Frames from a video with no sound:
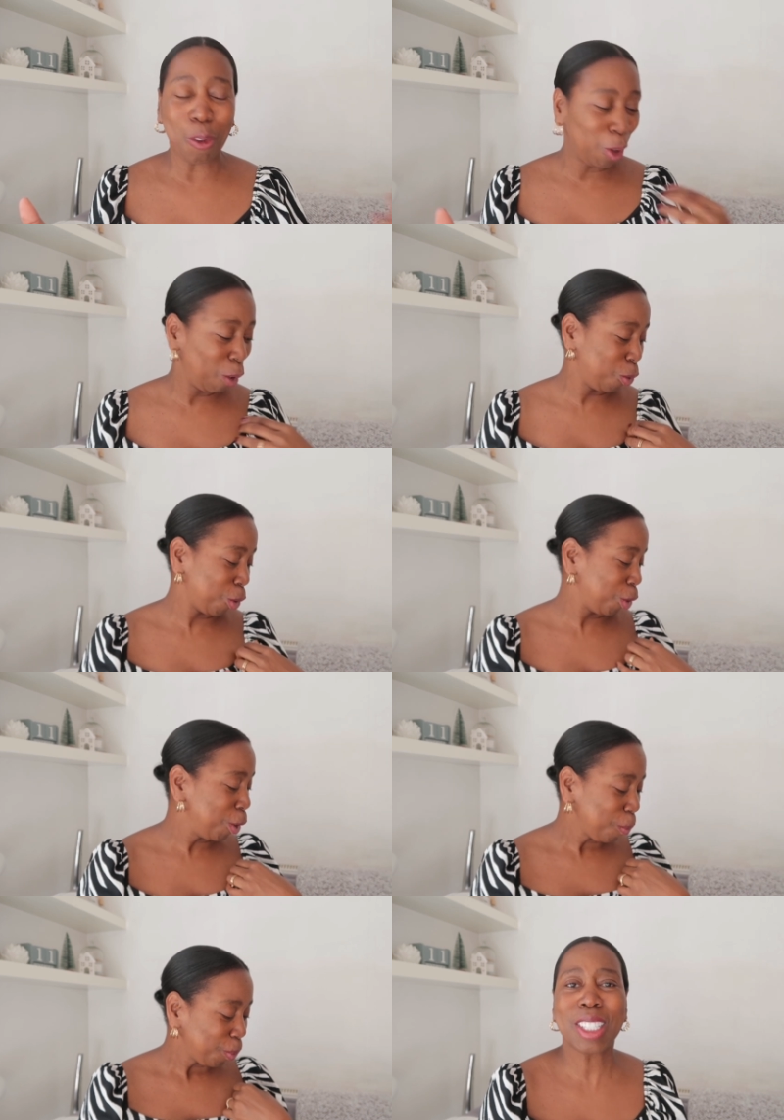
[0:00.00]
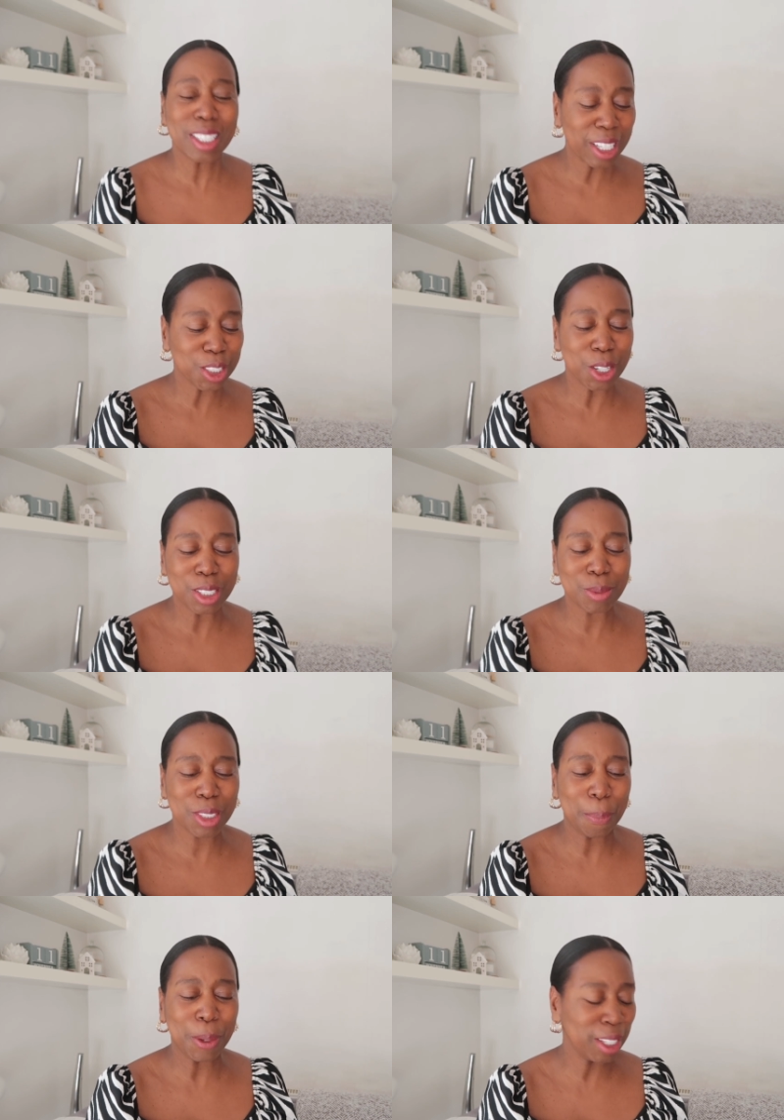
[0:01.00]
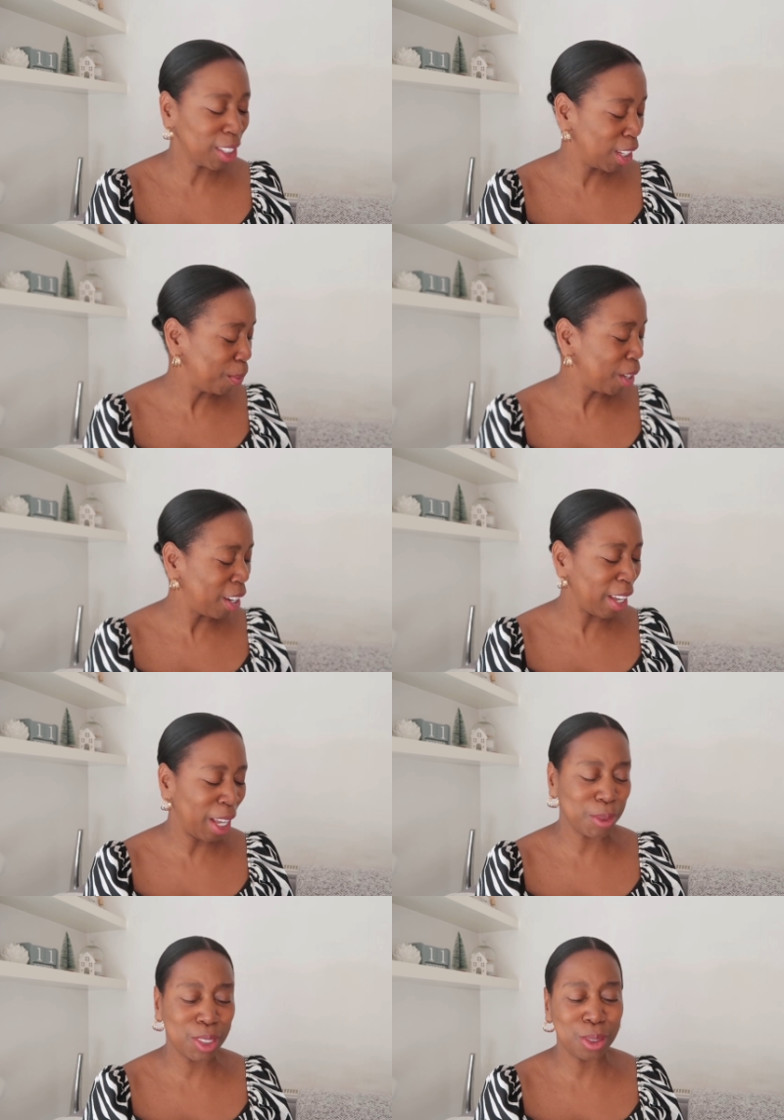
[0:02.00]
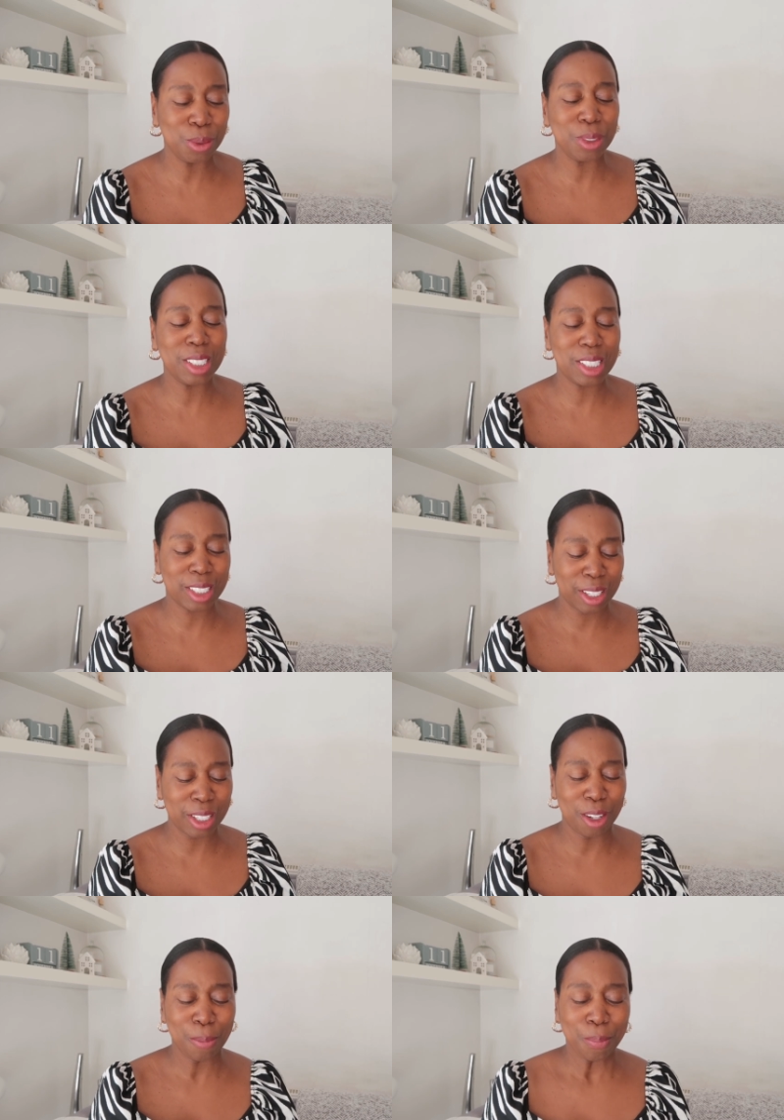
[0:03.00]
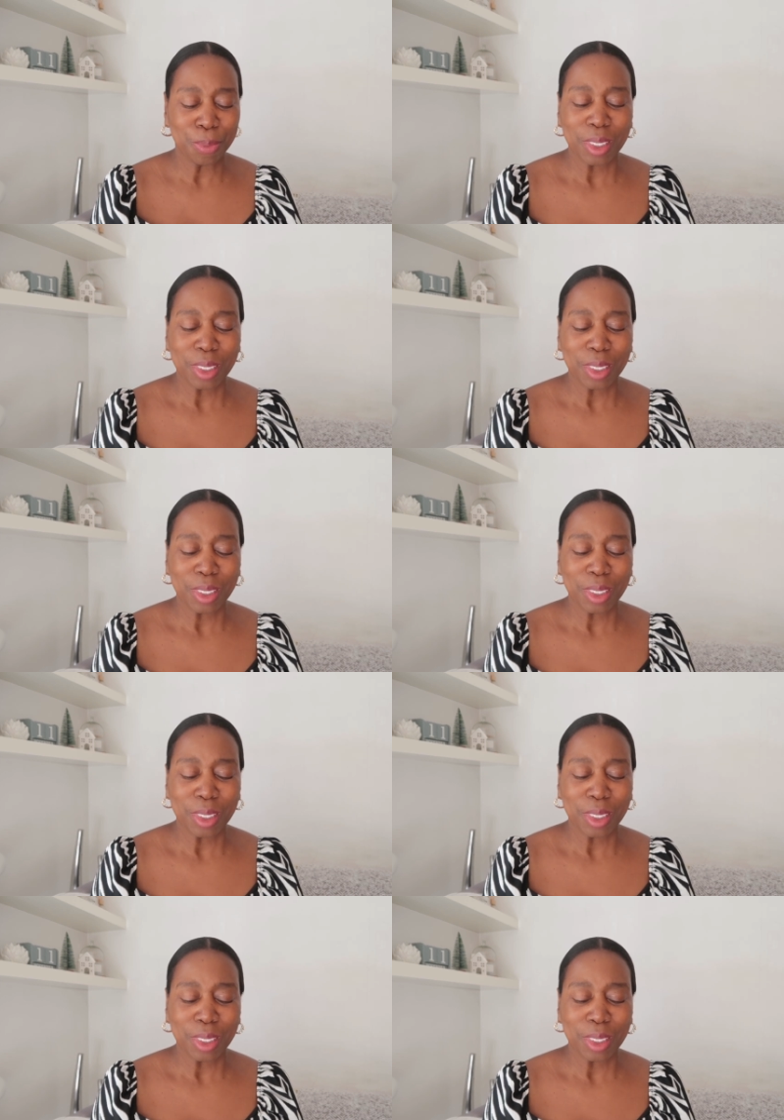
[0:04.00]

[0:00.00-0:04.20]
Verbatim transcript: halfway through. So the next items I picked up are absolutely stunning.